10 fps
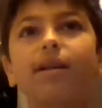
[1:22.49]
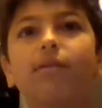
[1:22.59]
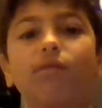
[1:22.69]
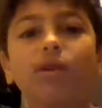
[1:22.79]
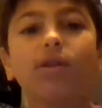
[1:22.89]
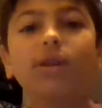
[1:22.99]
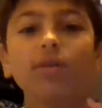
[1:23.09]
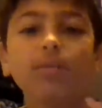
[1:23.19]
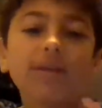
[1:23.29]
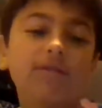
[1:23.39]
for a little
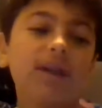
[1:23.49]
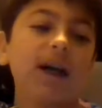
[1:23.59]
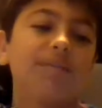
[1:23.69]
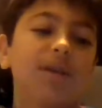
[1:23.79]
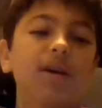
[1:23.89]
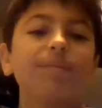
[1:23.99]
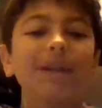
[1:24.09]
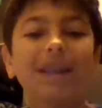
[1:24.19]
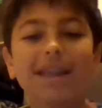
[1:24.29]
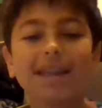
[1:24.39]
bit of time, they're going to be
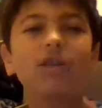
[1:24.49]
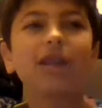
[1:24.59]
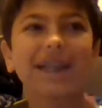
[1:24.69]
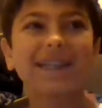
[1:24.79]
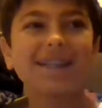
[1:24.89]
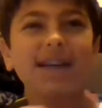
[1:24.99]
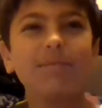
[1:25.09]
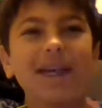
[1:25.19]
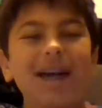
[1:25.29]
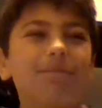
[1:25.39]
in the theaters at the same
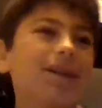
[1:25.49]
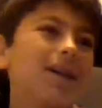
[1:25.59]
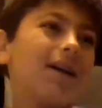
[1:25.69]
time.